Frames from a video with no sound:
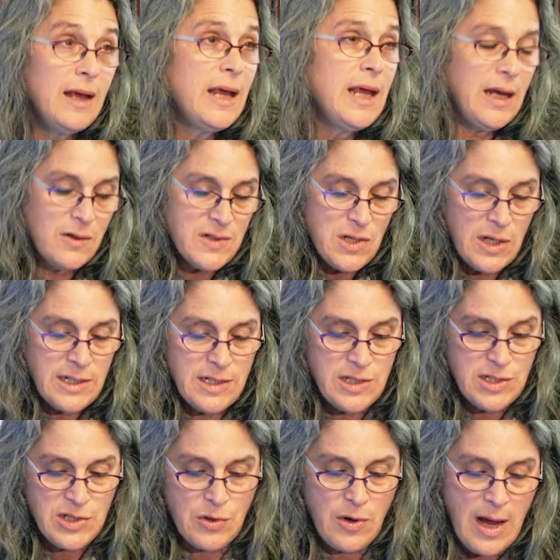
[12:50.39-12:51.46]
He goes on to
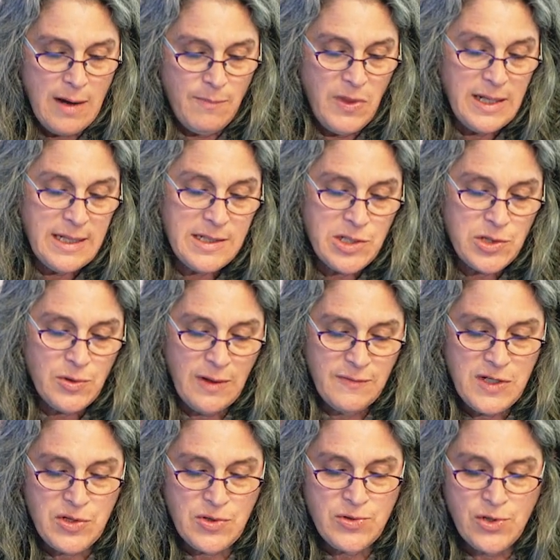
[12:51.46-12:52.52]
describe the history of
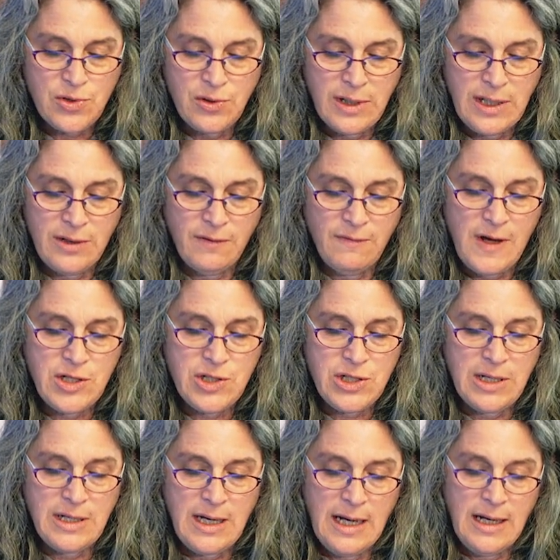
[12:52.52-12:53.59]
surgical
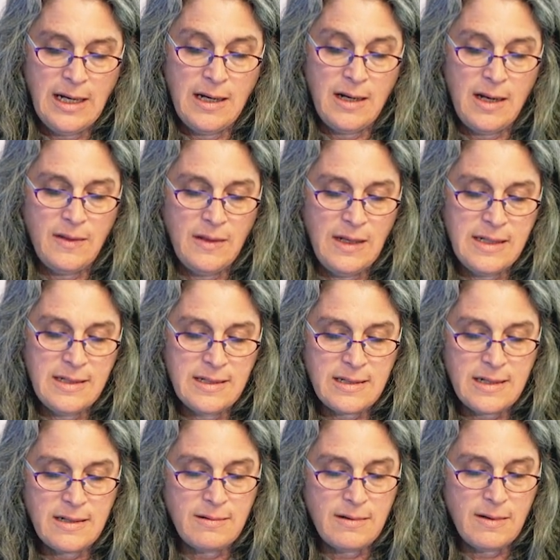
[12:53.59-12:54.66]
intervention in
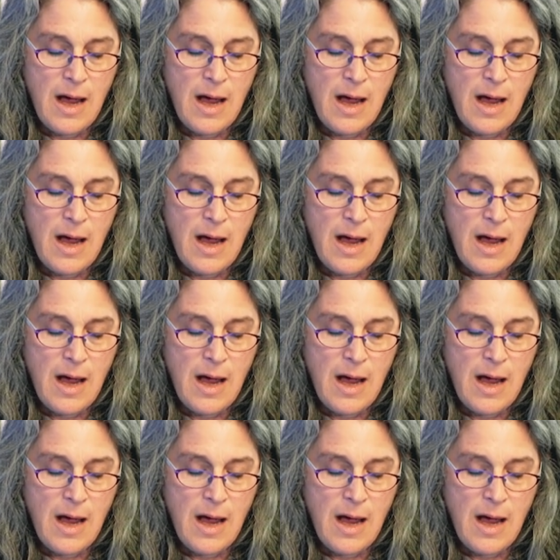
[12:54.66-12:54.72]
these